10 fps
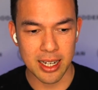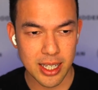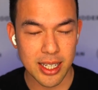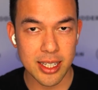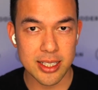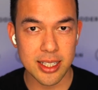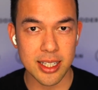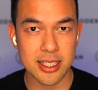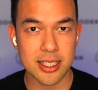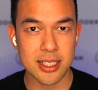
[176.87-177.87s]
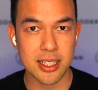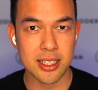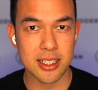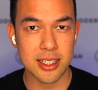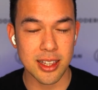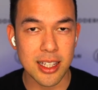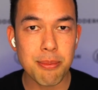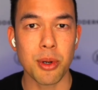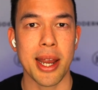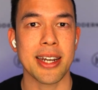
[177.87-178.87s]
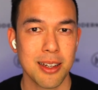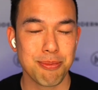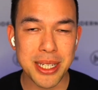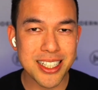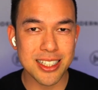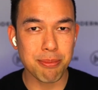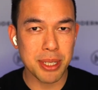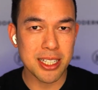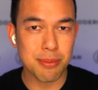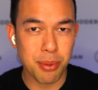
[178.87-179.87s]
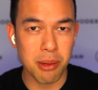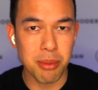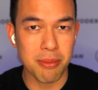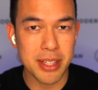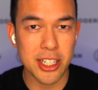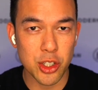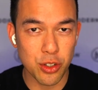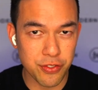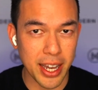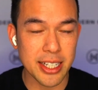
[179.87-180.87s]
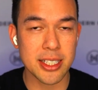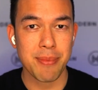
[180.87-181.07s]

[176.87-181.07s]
it's liberating, because the biggest problem that you'll face